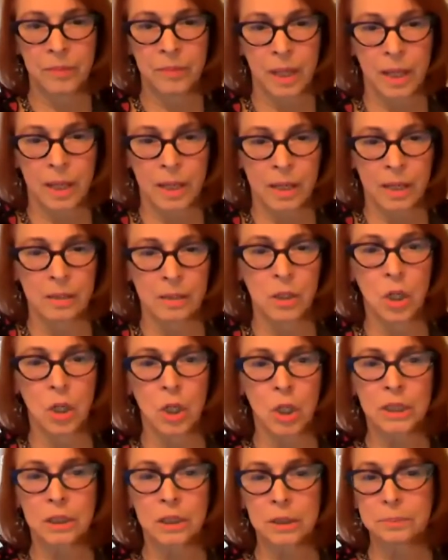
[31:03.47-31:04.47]
and
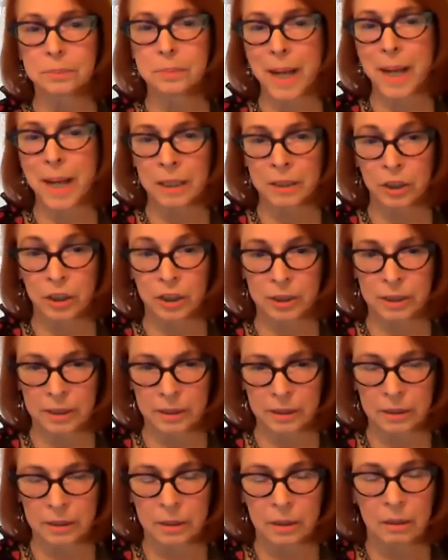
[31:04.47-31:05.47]

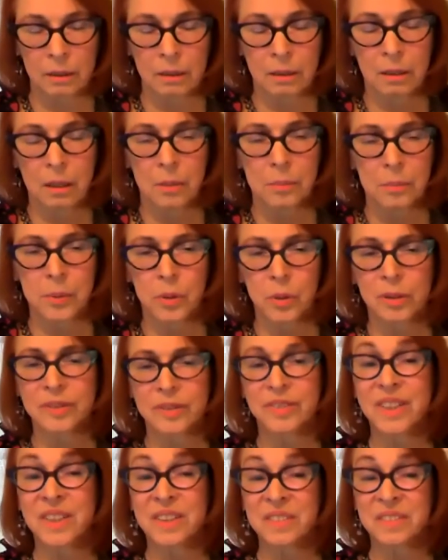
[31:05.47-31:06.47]
non-compassionate
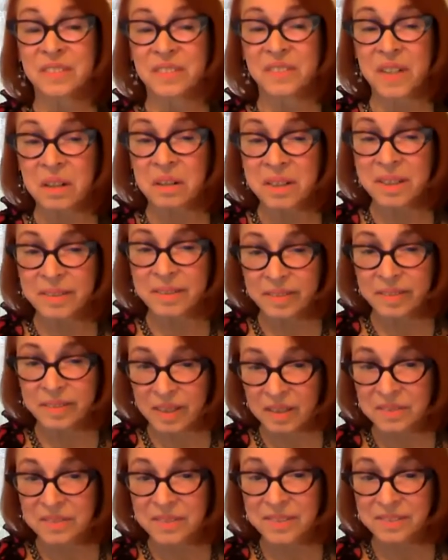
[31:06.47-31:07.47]
because they're very
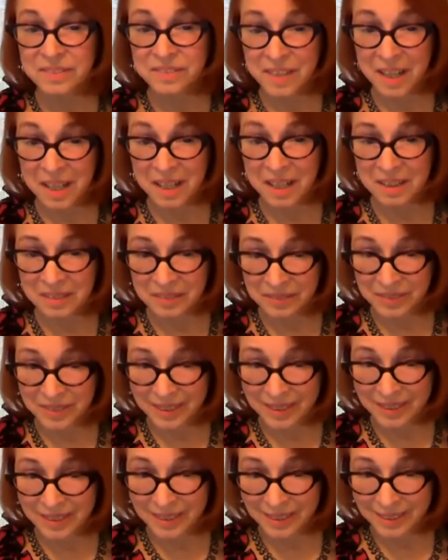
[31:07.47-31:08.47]
self-involved.
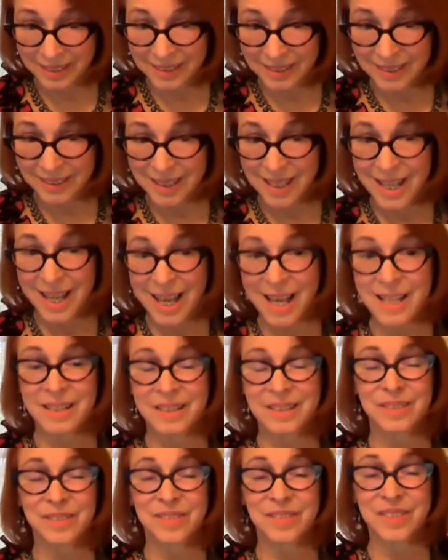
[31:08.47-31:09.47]
And
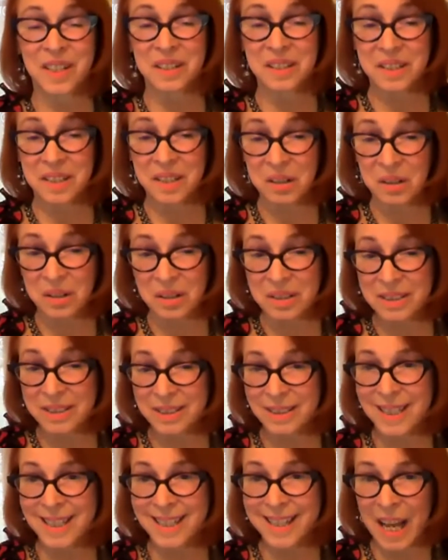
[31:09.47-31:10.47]
it's very hard
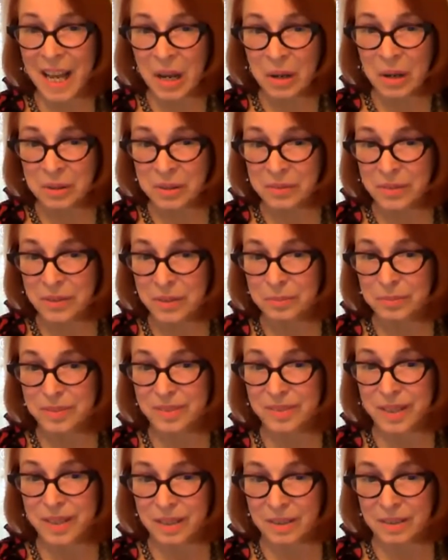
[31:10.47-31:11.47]
to get out of
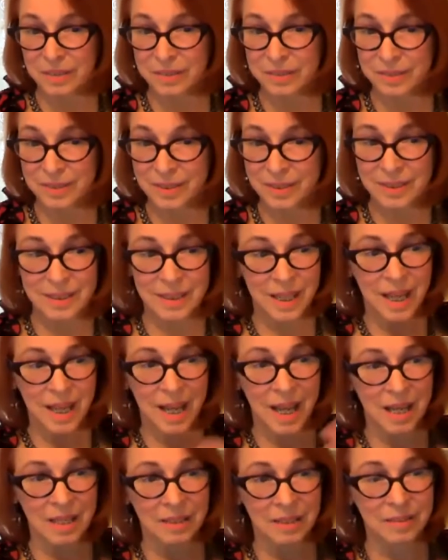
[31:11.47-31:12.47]
themselves
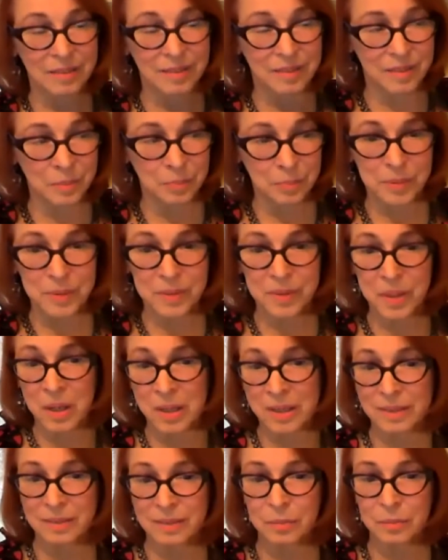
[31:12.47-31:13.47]
and
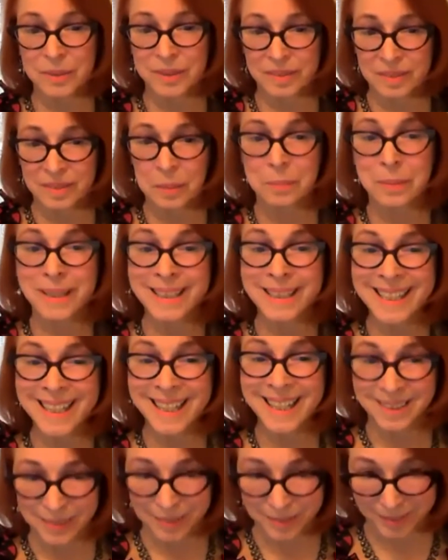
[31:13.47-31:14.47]
sympathize with somebody
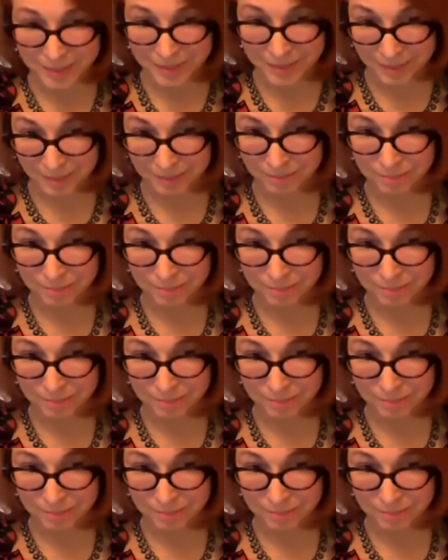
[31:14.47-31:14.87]
else.